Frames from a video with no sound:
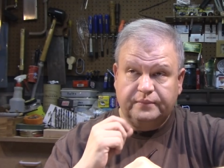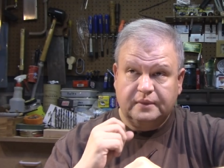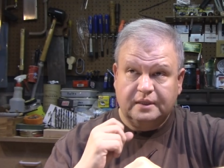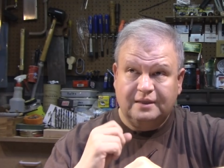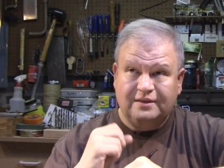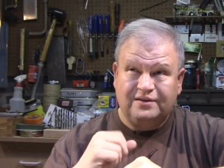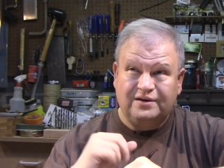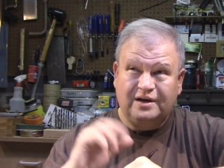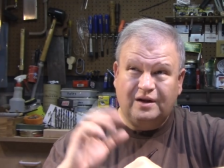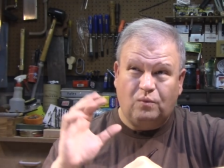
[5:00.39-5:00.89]

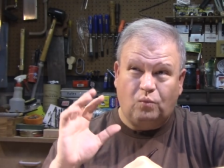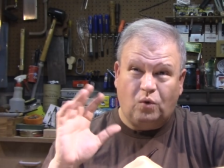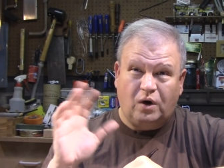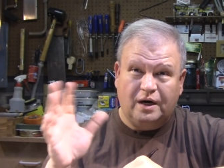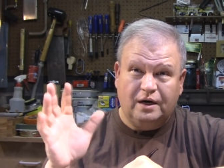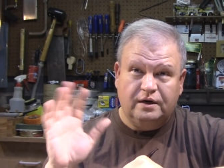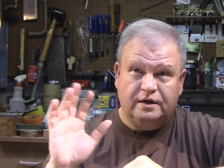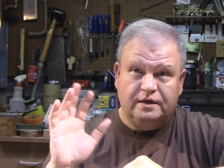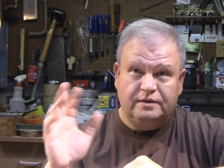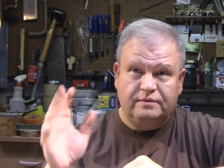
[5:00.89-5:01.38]
Now, they're not
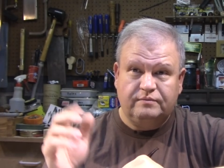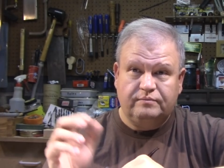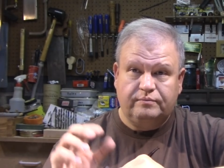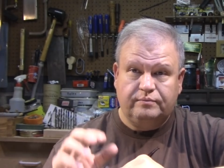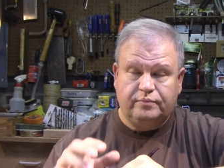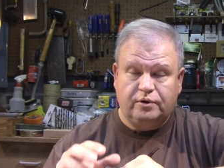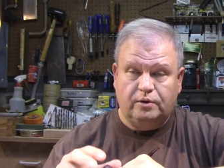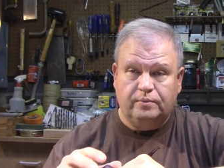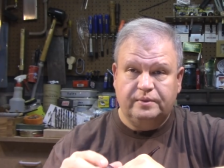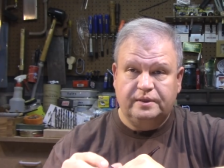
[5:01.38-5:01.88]
wired in
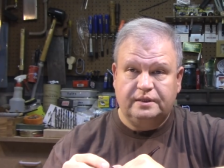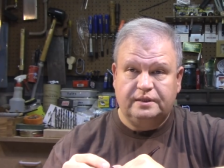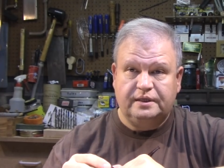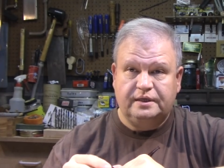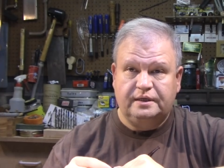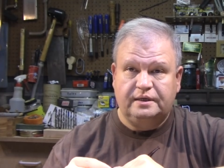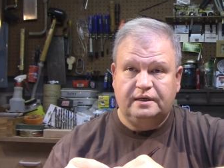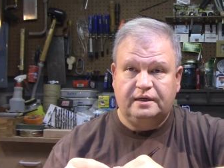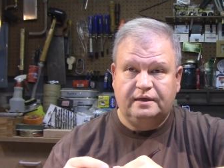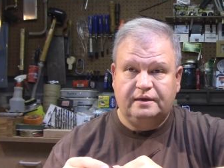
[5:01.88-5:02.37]

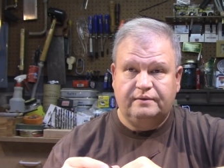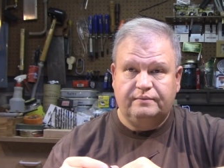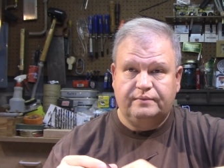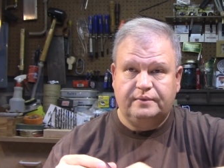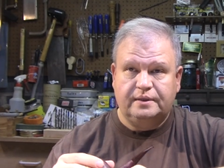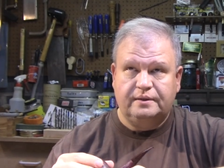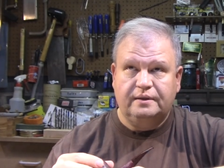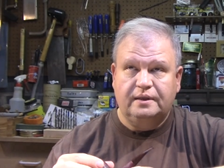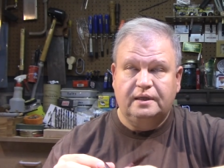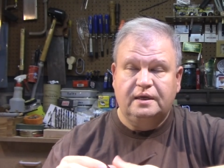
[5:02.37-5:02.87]
permanently. Uh,
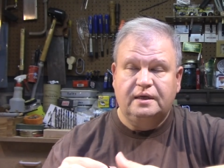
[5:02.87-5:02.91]
the,